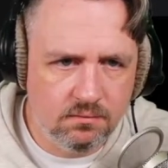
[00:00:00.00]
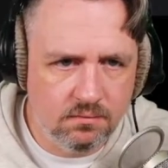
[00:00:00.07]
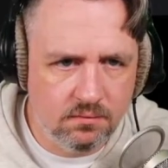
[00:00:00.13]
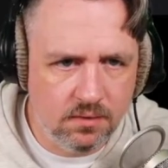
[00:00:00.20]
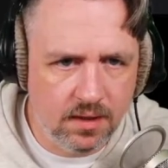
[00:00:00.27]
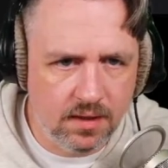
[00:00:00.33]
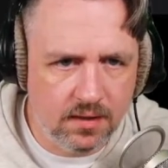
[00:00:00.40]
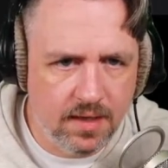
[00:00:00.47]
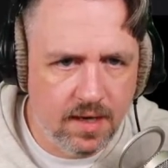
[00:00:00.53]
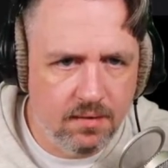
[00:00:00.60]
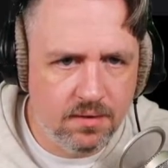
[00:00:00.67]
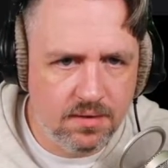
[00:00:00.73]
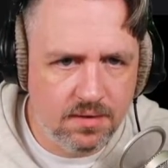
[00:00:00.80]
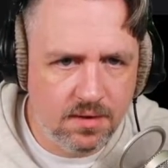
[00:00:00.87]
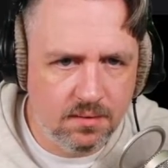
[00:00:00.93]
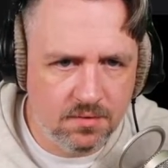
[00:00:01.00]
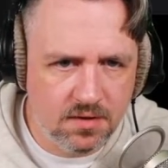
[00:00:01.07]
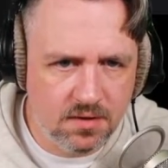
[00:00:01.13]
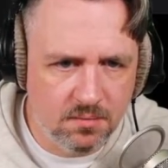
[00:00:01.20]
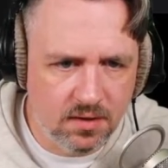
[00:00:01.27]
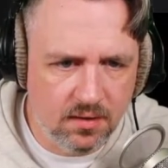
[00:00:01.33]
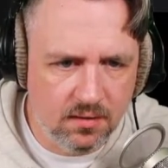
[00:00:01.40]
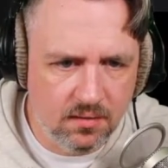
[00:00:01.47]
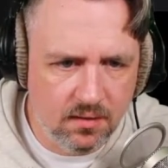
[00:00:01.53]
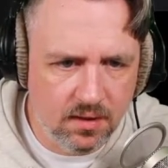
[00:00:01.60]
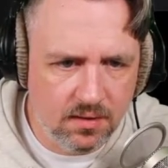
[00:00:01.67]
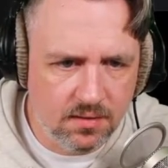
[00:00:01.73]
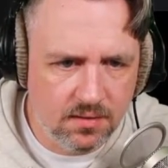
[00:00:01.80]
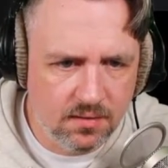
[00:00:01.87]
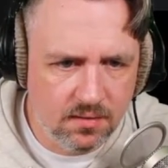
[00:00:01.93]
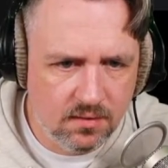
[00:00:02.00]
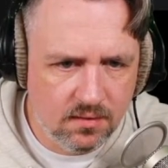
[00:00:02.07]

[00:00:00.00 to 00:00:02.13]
like now it seems to me that